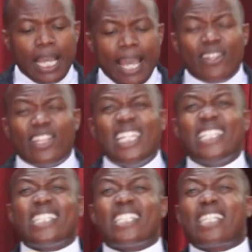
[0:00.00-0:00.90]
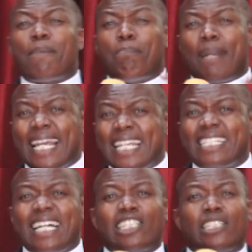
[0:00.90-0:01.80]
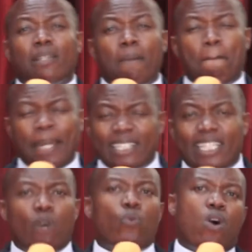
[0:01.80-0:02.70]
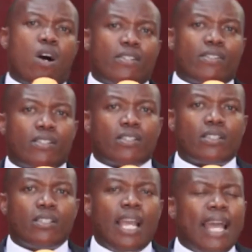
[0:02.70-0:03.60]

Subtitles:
And this is the place that Peter was.